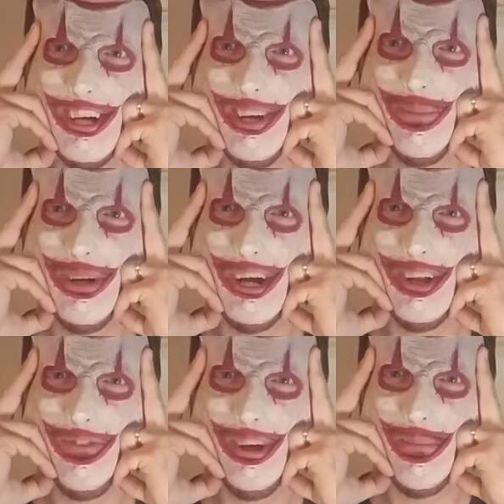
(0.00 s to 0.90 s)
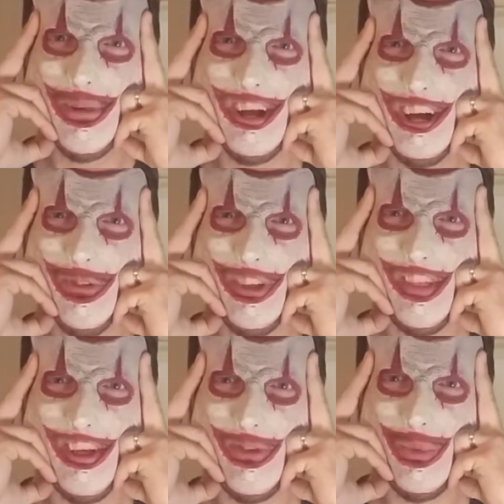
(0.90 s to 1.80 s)
of barely fit, but I don't
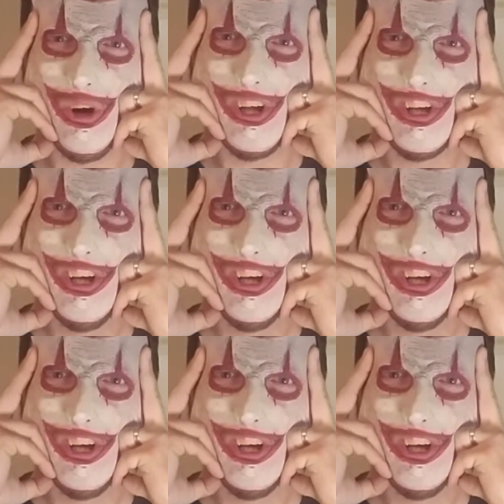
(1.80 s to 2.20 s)
think that's what